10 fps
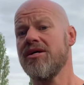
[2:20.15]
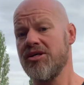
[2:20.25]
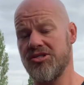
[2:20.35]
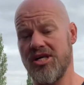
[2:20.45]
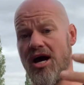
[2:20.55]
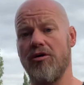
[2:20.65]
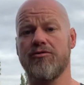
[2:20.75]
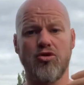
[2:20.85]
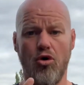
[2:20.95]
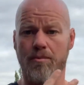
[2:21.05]

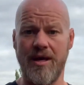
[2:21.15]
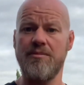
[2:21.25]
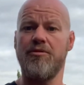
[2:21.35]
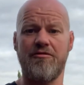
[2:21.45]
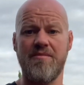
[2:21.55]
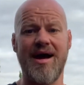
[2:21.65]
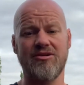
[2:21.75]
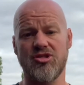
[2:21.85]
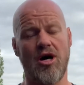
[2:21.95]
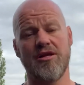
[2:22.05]
yourselves or people from
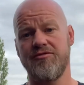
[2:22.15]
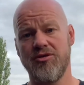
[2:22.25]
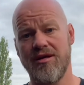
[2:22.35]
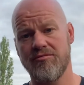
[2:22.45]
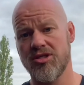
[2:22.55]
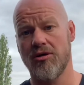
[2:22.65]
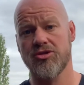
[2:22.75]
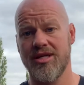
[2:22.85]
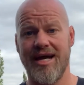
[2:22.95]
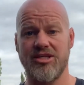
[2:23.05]
outside of Unique
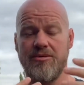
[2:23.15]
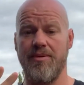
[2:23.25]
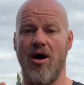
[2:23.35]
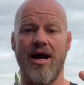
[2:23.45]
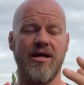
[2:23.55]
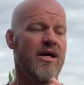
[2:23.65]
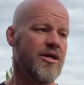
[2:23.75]
Results can actually buy,